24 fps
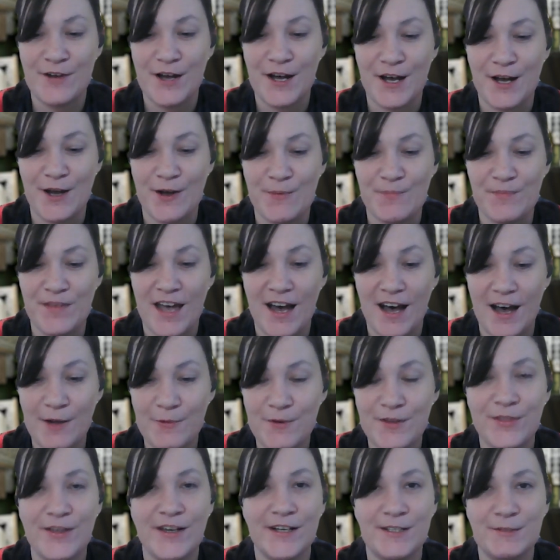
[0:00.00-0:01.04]
I
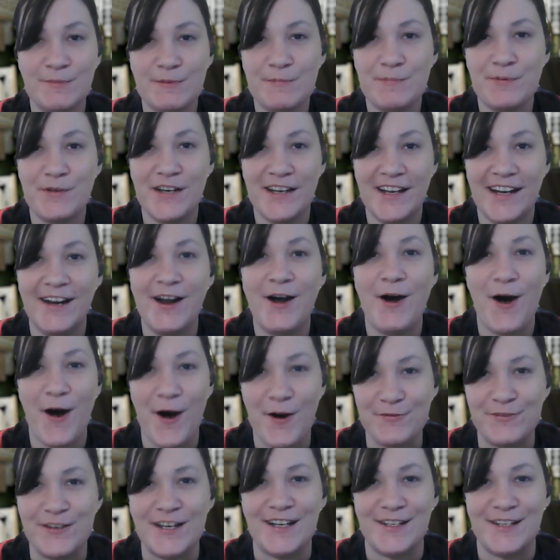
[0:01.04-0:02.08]
would like to be playing
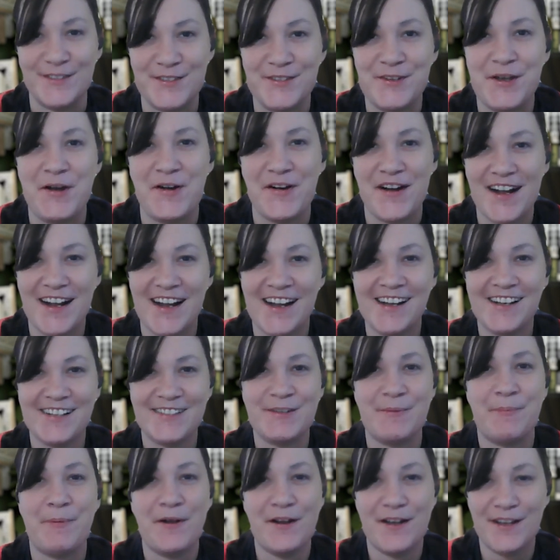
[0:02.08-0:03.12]
offense, all right?
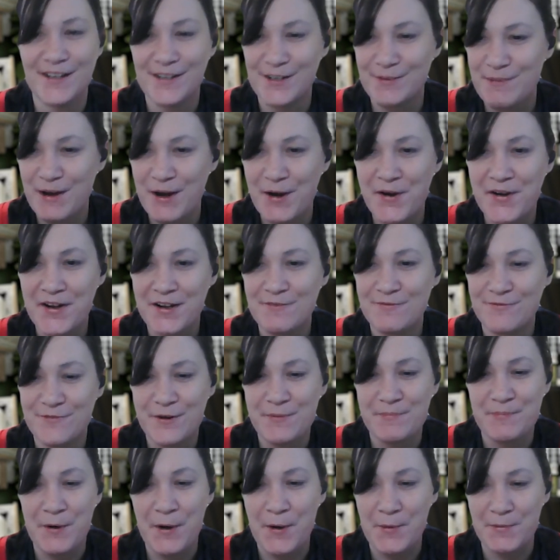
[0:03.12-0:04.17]
To put an American
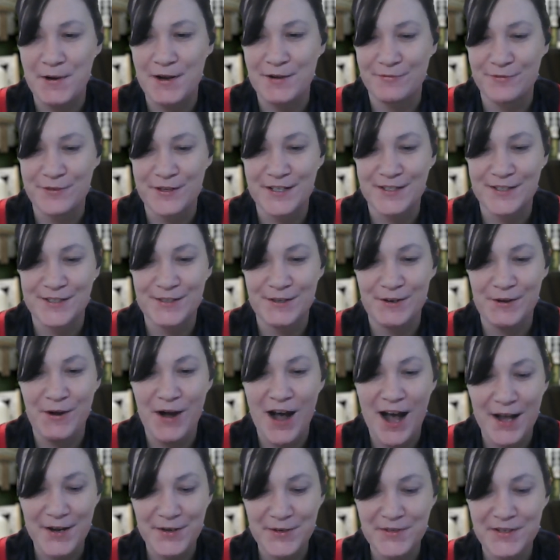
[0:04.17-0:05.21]
football reference,
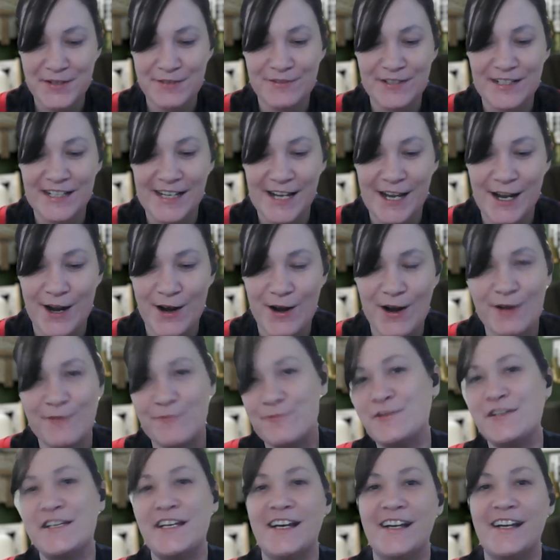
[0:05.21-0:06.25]
I don't even care
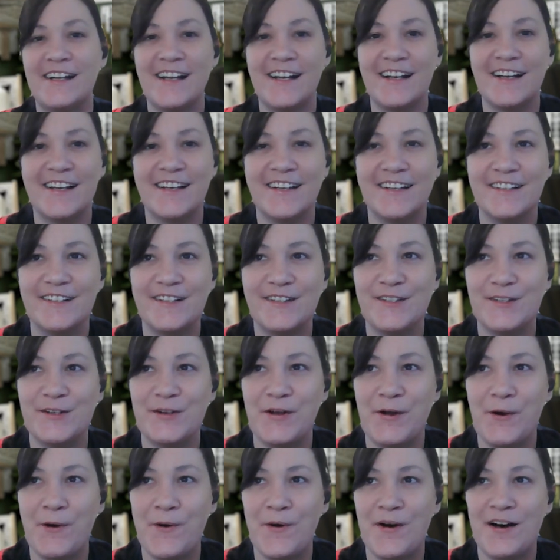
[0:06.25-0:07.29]
if we get
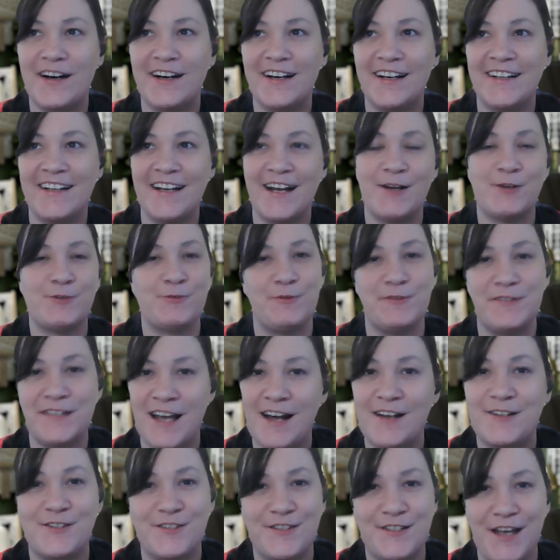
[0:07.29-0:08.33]
an actual
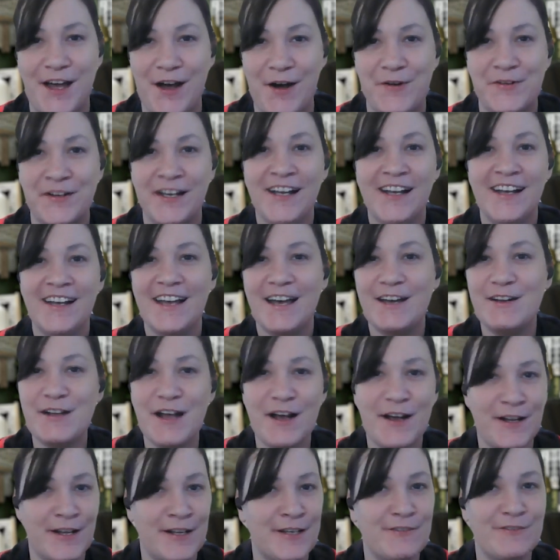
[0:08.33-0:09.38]
touchdown.
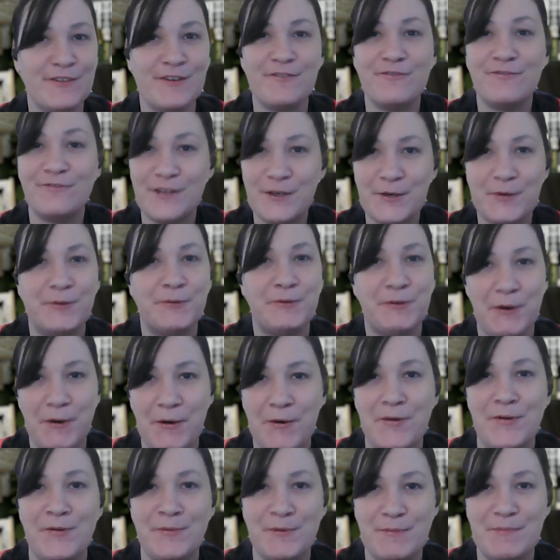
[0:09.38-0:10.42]
Even a field
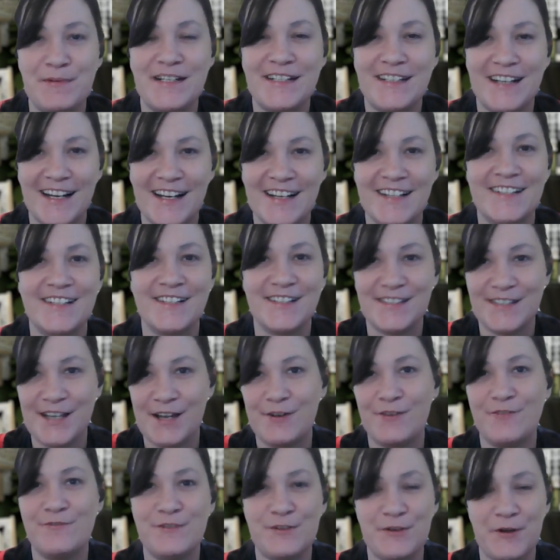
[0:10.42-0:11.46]
goal would be nice
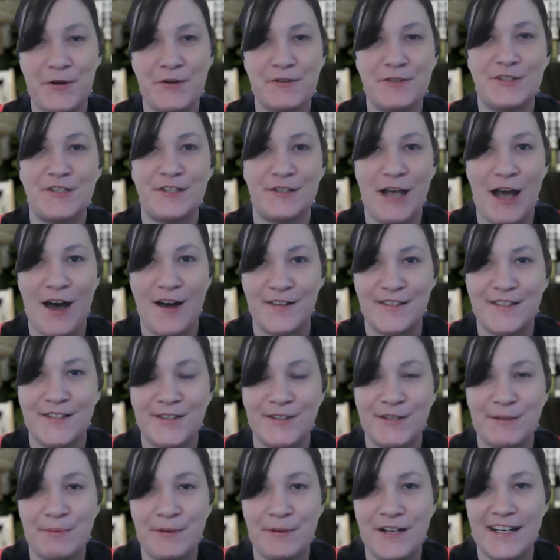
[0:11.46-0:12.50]
instead of, just
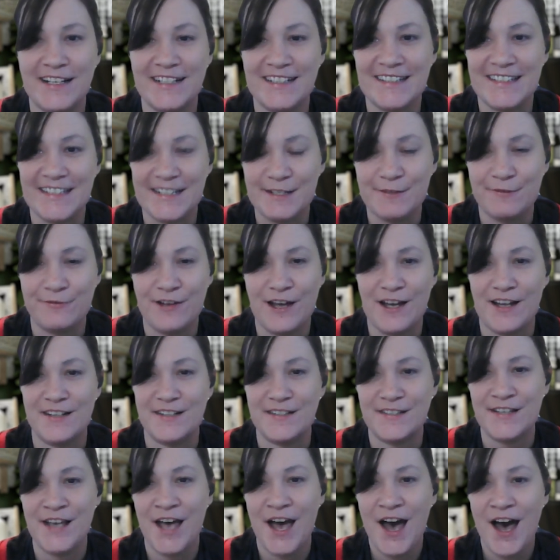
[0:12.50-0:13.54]
constantly playing
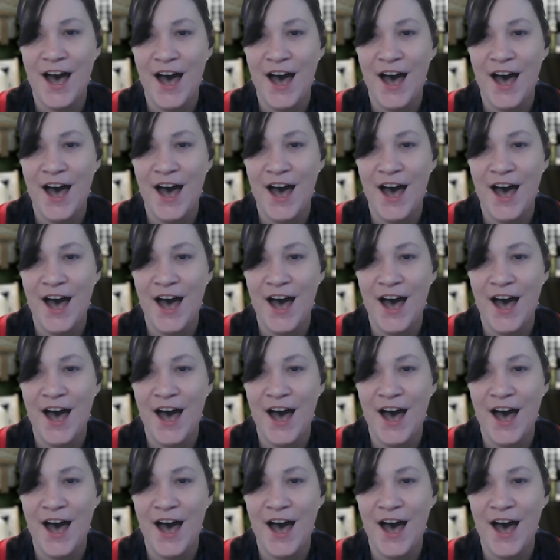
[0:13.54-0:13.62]
defense.